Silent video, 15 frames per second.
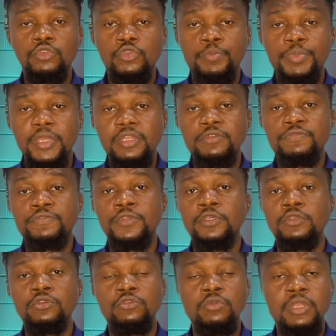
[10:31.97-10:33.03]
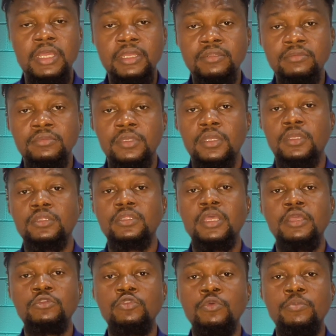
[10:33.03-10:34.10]
You pay the fee, you learn,
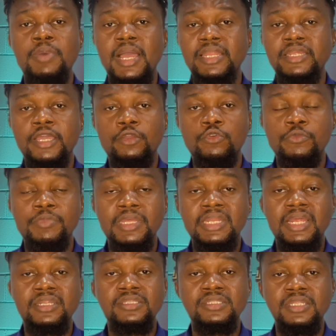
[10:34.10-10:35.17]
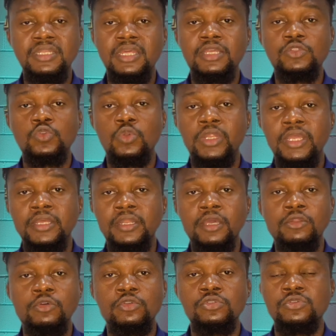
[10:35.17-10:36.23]
then you buy the equipment that is needed to learn,
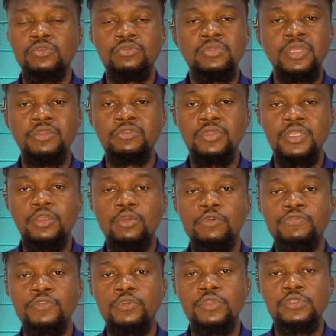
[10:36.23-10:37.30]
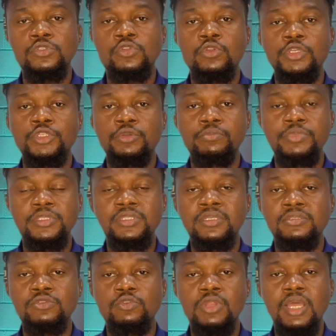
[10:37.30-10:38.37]
and also then you kick off your installation
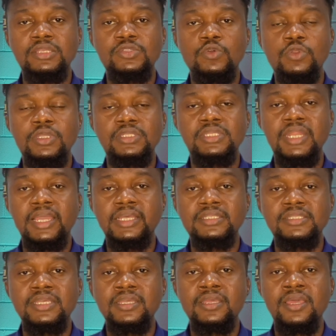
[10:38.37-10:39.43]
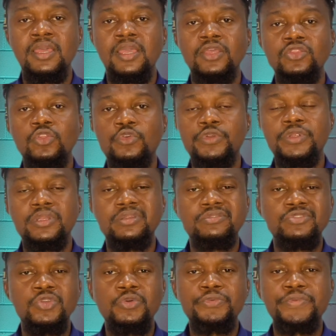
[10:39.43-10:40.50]
business. So that's the only thing I can say
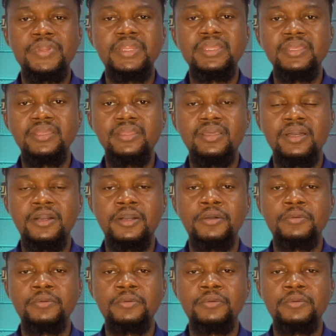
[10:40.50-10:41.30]
don't really